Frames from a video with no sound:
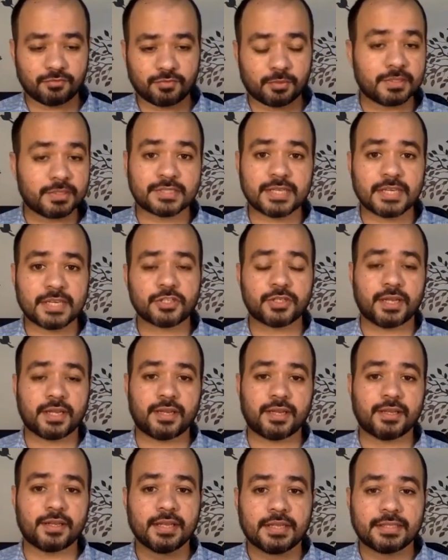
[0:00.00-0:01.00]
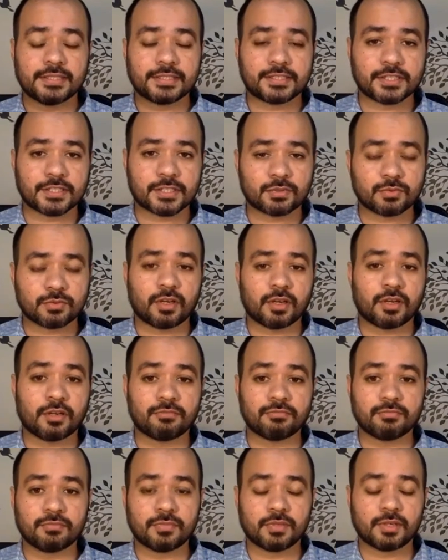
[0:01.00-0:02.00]
this session, and this is
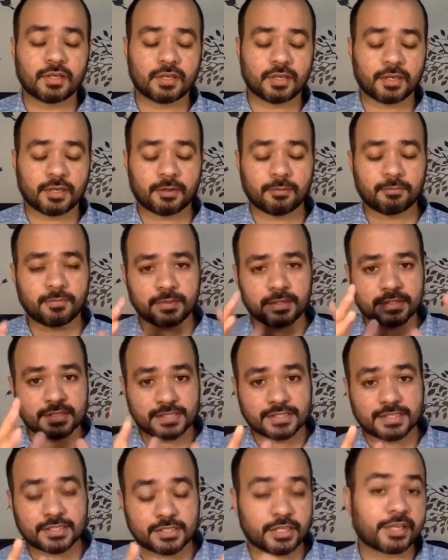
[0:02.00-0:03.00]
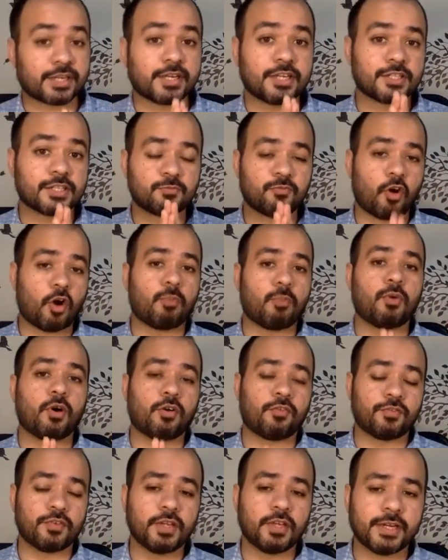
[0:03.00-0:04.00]
a synchronous form
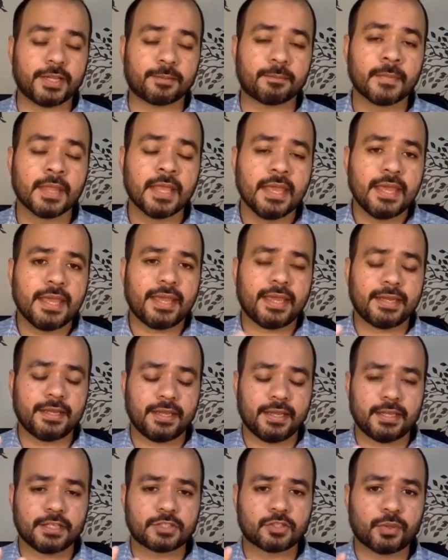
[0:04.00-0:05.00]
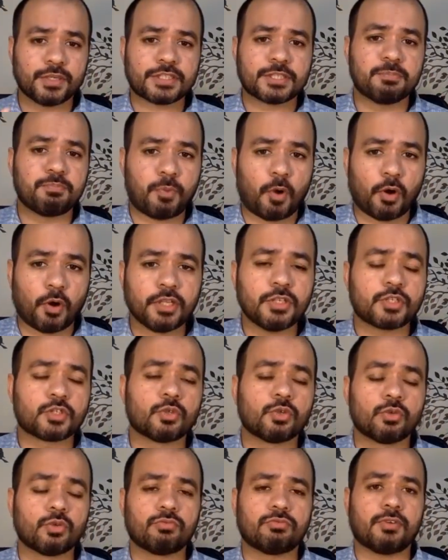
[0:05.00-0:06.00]
of learning, and so it's important
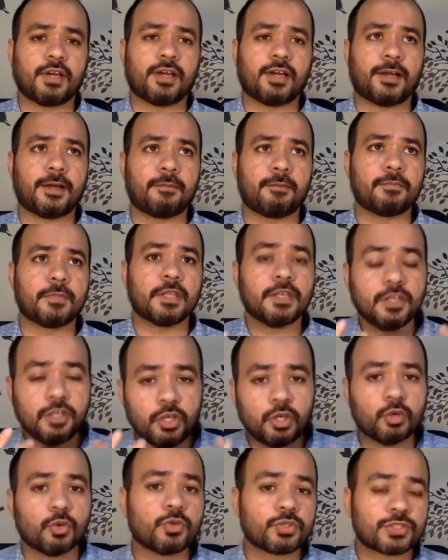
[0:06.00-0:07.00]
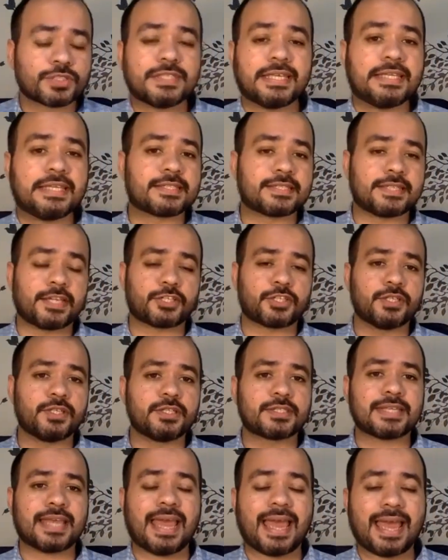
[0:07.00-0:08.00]
to use these
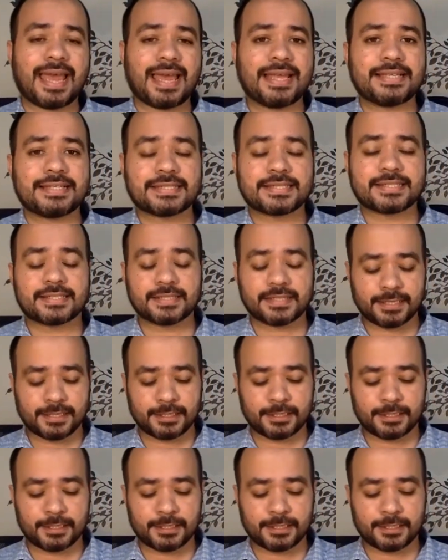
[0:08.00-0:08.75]
sessions as